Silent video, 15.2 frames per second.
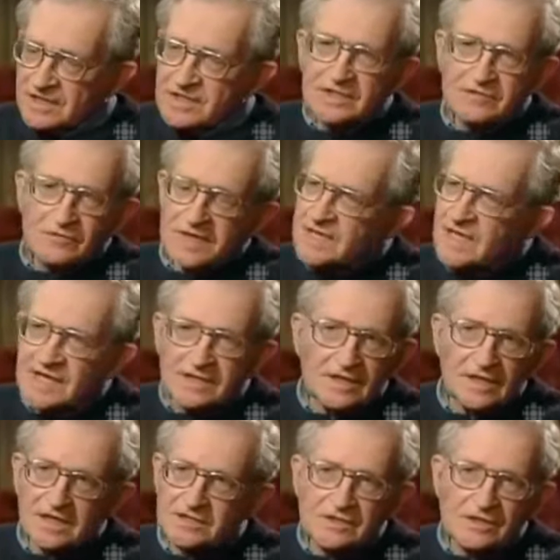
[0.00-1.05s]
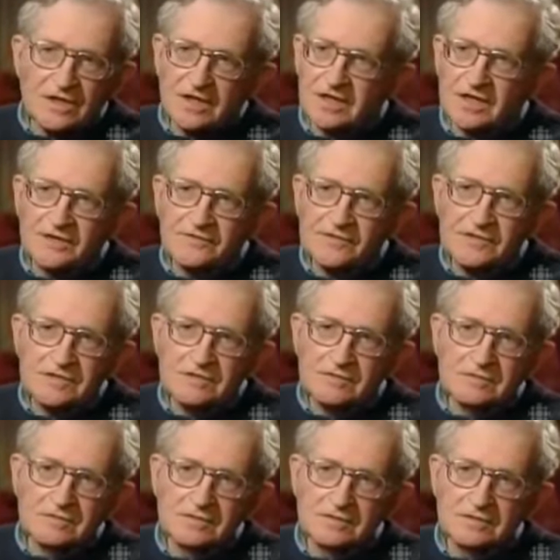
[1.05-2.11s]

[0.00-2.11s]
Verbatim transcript: You can read that in the Nazi archives too.